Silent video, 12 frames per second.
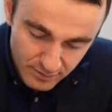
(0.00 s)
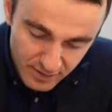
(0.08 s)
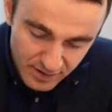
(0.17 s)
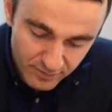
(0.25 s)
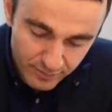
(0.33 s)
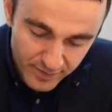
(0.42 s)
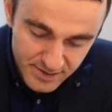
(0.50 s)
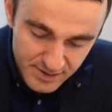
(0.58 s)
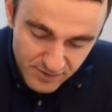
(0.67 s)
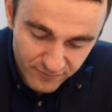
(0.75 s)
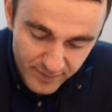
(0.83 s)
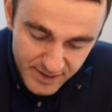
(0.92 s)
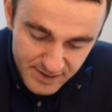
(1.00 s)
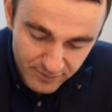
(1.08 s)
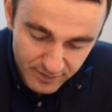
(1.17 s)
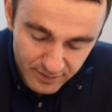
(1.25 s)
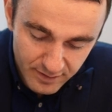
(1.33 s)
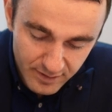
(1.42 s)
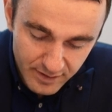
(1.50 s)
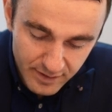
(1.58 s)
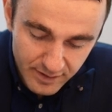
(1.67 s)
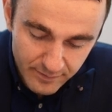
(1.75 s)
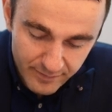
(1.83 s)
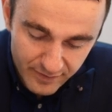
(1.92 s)
in the presence of benzoyl
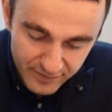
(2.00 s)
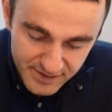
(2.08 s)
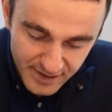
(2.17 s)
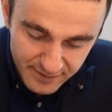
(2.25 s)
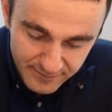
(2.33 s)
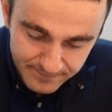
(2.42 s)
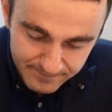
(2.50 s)
peroxide.